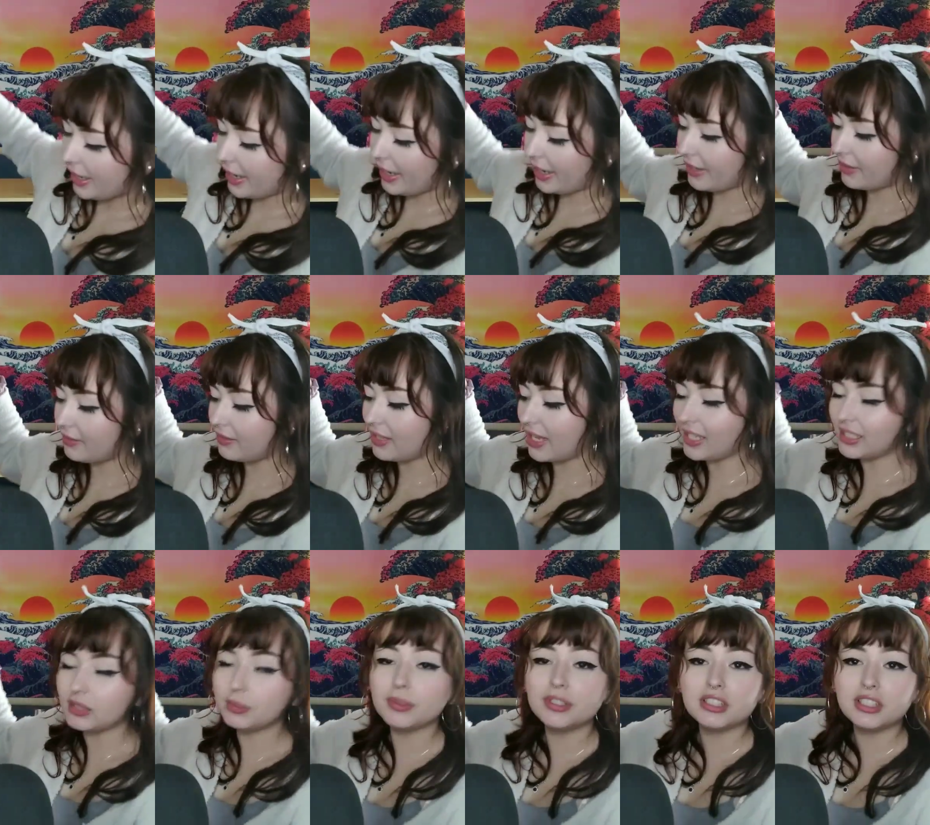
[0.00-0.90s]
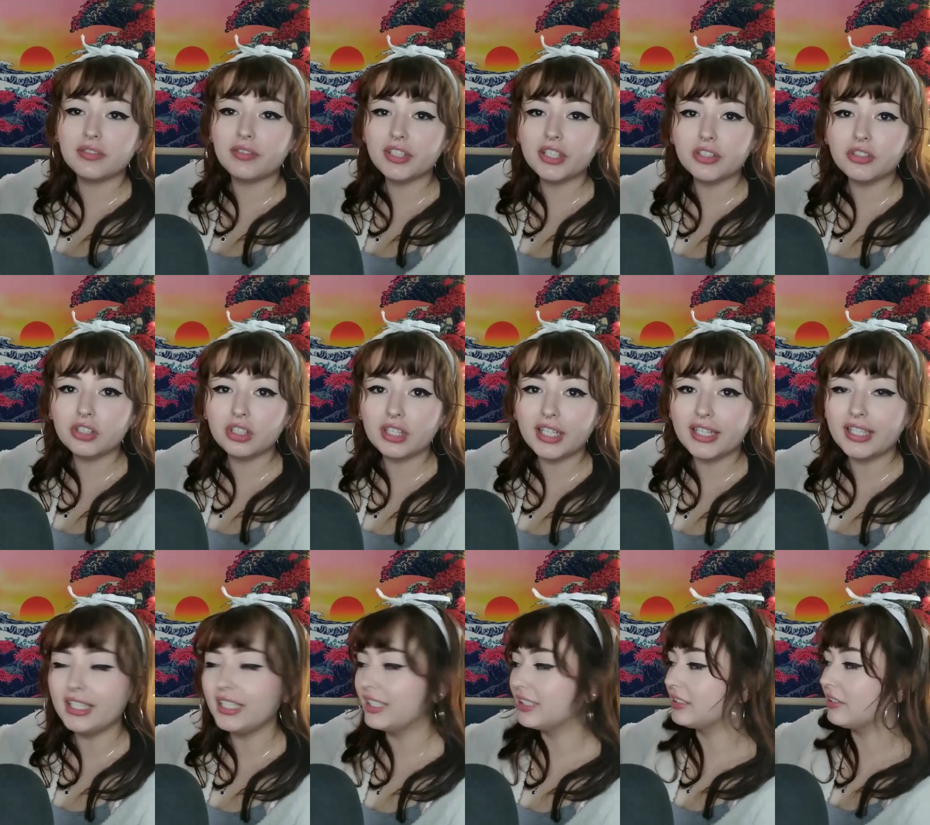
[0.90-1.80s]
and that specific
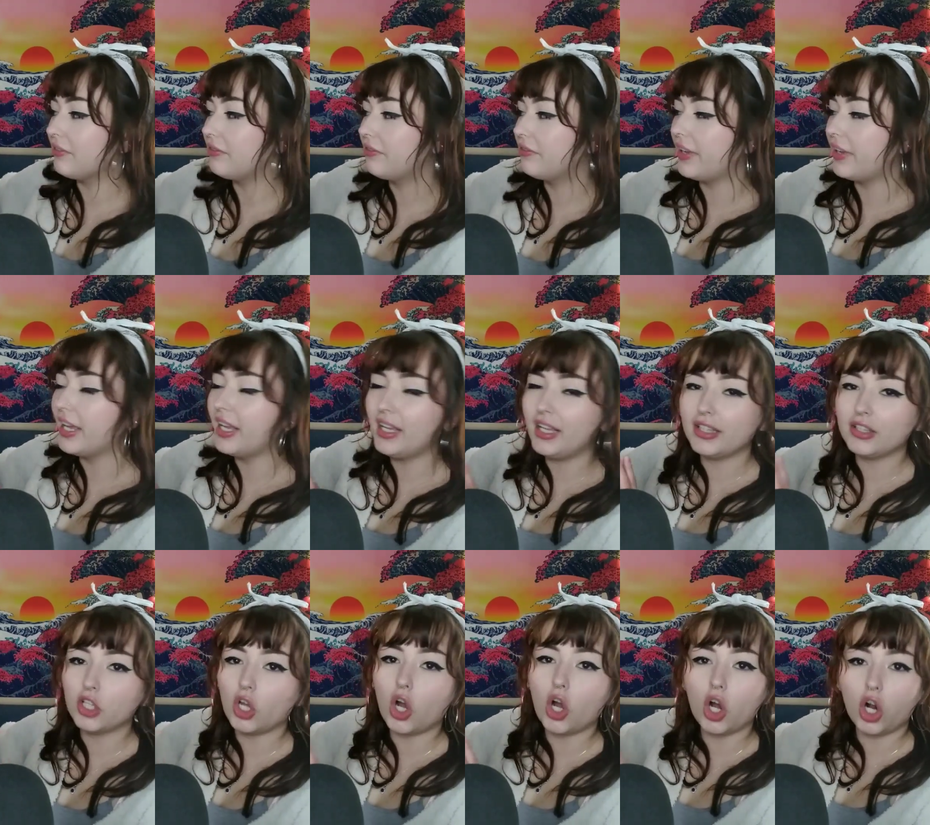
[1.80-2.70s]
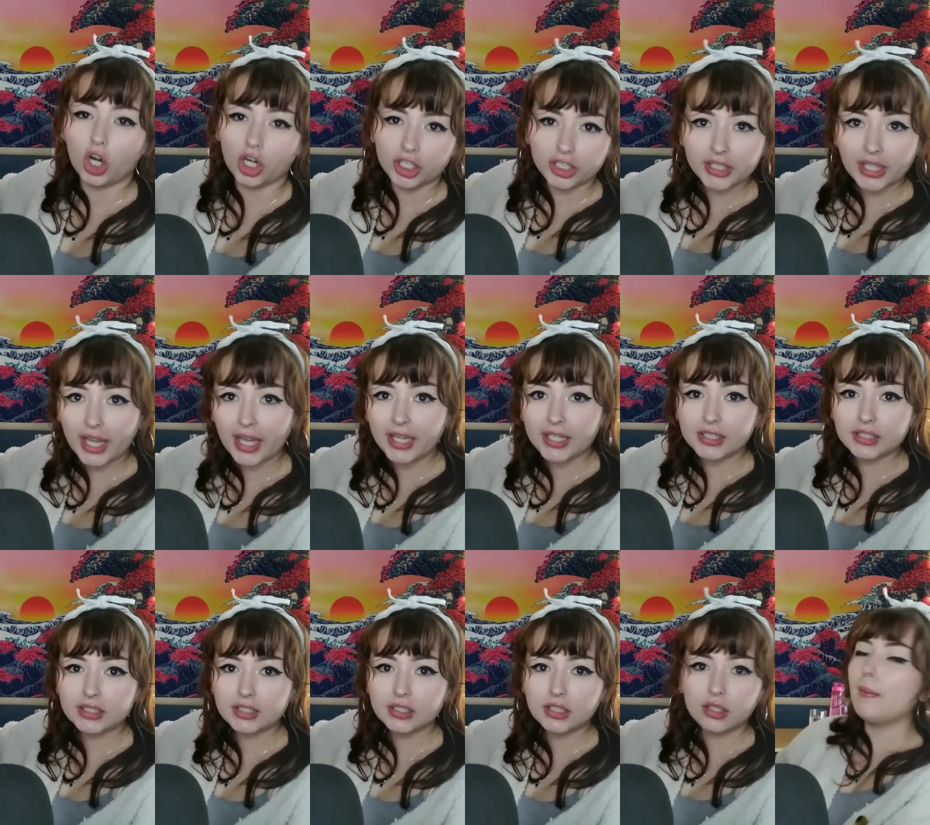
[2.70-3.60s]
ukulele doesn't fit in the hard
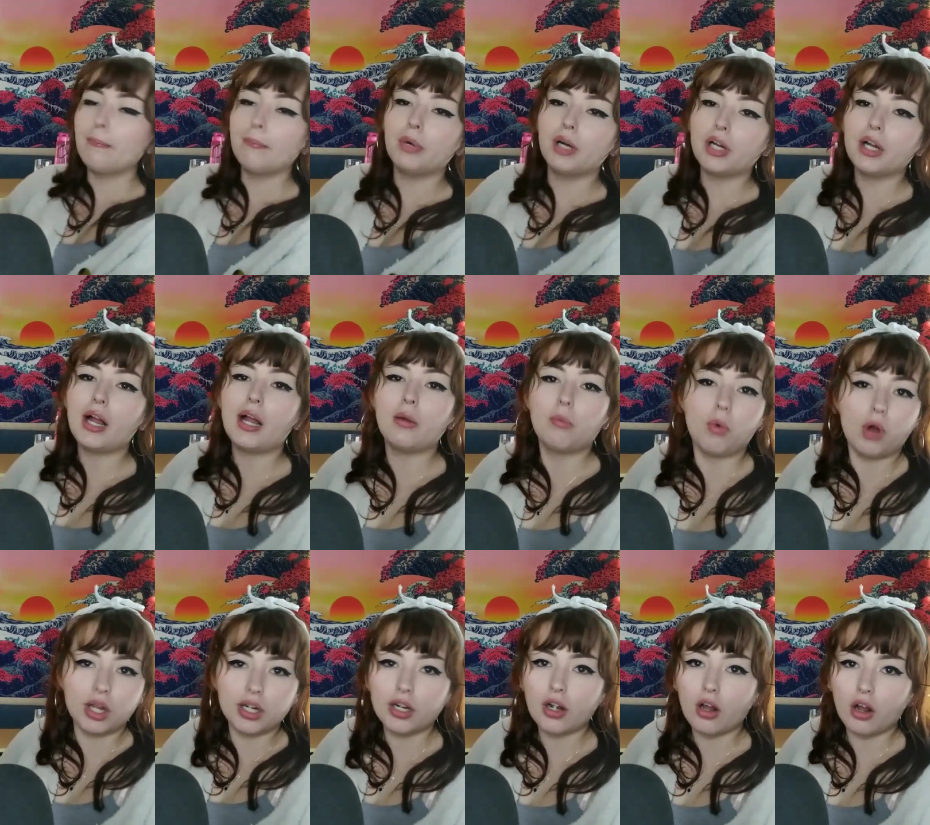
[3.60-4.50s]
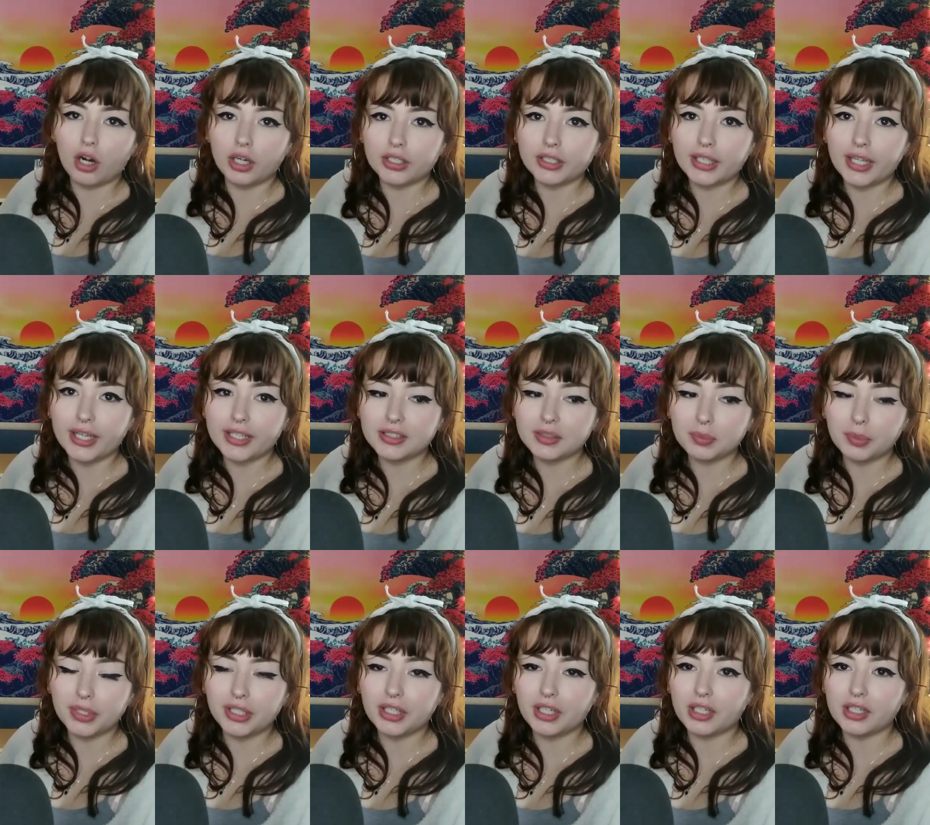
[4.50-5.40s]
case, but I wanted a hard case
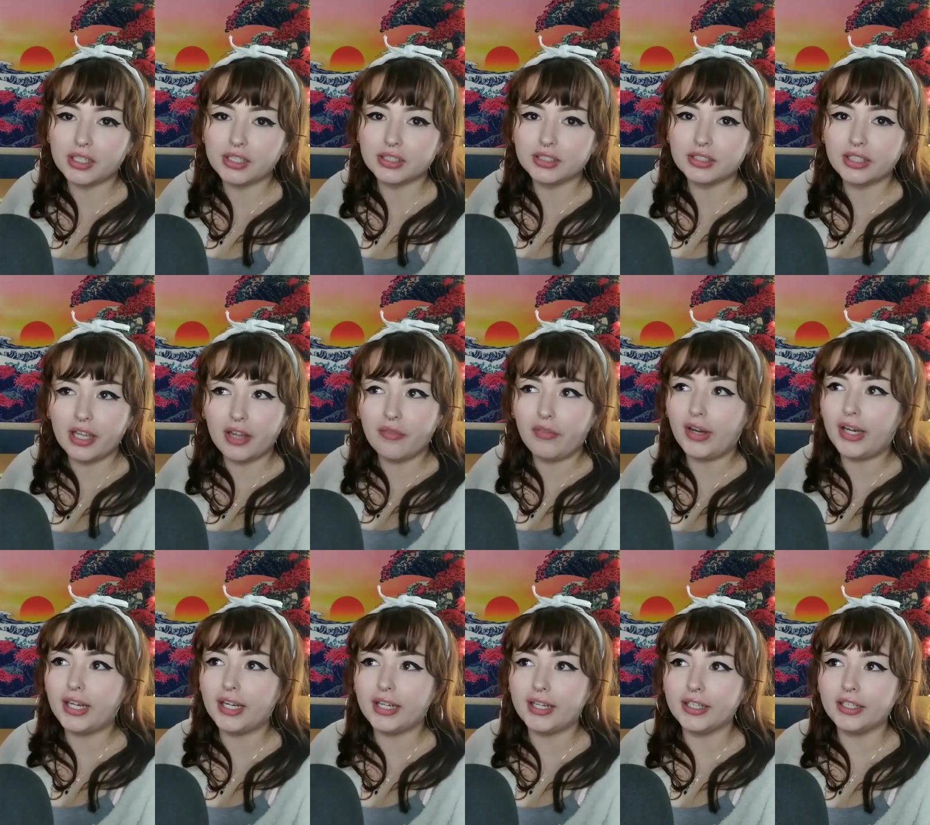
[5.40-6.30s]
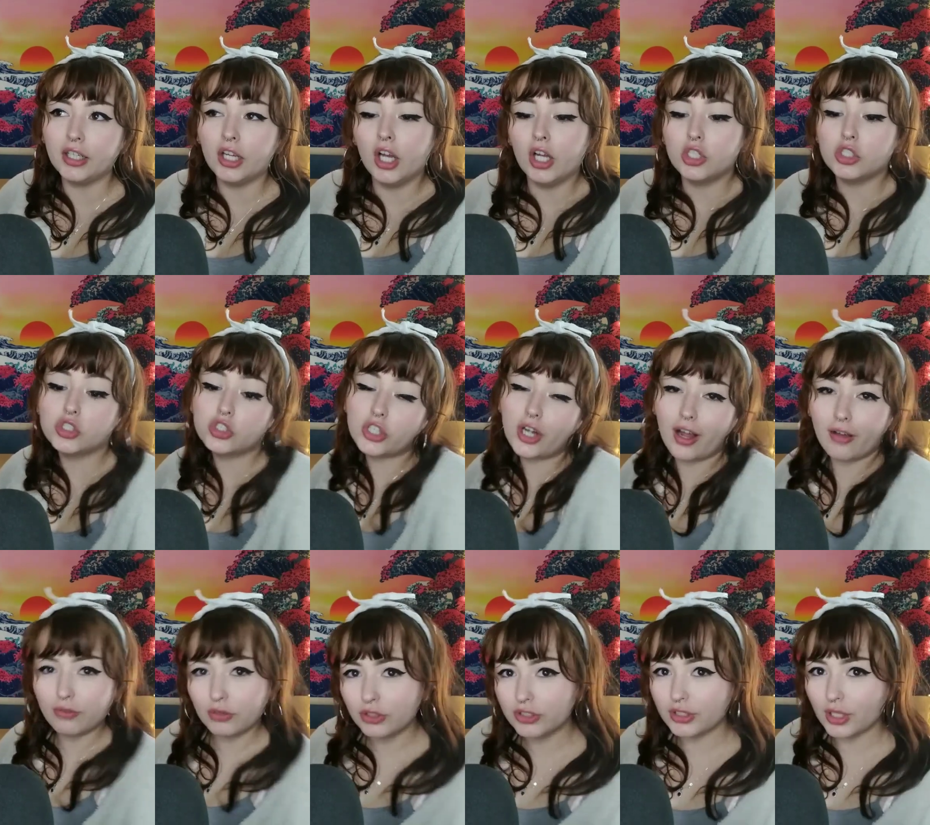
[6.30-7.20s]
because if I
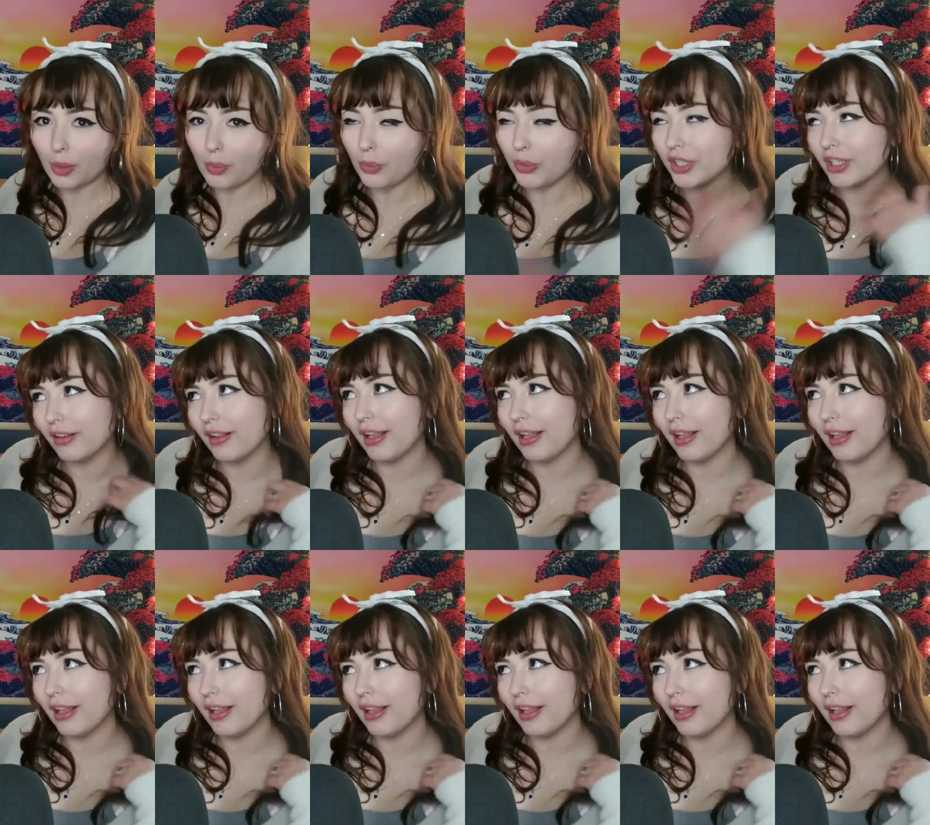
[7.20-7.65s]
travel somewhere,